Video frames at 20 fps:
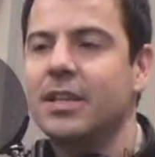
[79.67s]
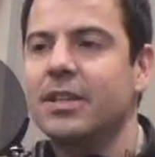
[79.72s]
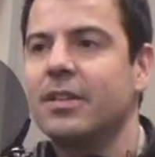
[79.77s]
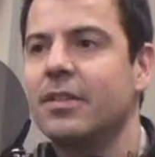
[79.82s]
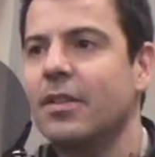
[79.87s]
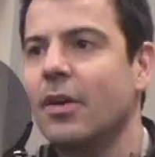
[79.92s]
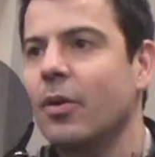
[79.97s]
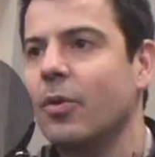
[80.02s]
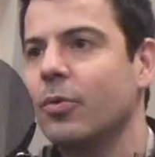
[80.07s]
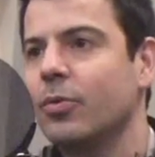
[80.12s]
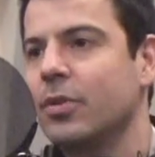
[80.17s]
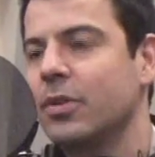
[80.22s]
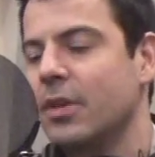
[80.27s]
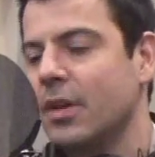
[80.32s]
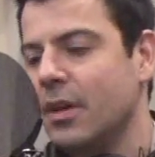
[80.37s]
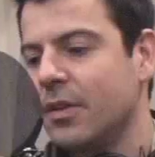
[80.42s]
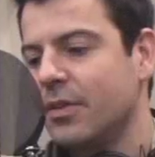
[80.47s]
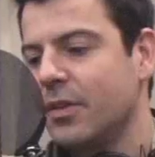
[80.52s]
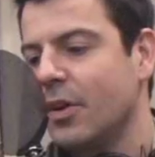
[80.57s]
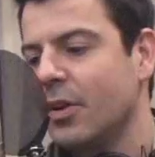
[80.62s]
He did the whole
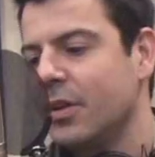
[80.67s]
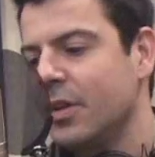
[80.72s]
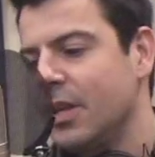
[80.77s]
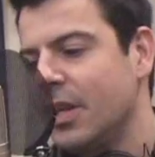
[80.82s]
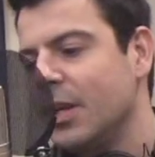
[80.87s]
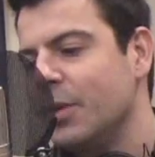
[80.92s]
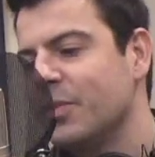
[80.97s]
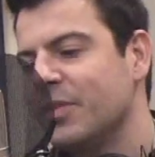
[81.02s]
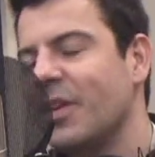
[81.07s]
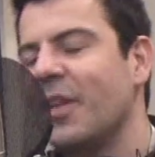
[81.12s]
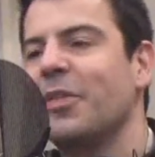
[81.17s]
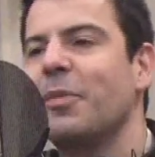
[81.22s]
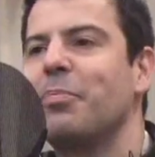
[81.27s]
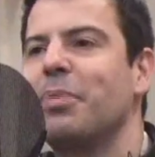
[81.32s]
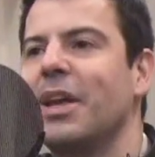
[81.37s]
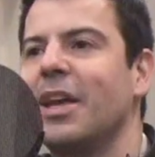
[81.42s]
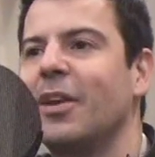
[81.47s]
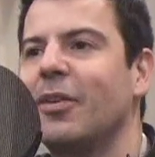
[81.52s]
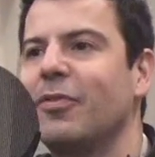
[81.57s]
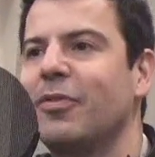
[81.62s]
he was on the
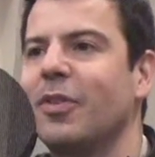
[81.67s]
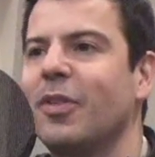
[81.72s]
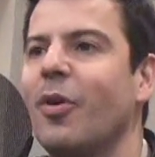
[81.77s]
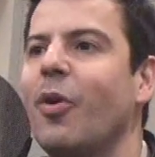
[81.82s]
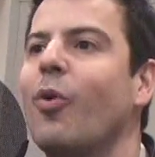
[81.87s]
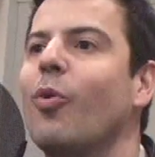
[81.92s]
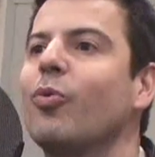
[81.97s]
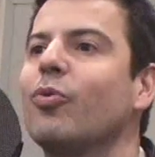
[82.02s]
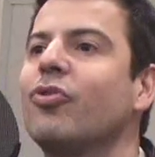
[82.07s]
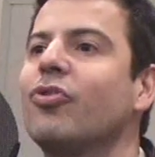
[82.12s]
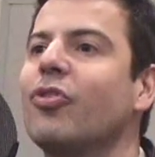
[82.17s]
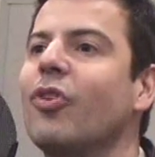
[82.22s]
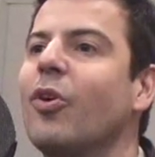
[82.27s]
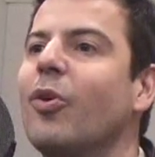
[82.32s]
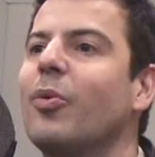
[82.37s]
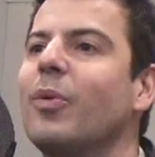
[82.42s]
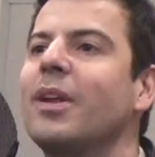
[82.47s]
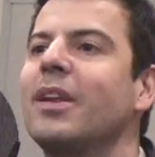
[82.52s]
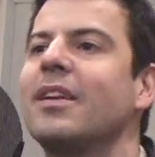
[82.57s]
panel for the whole show,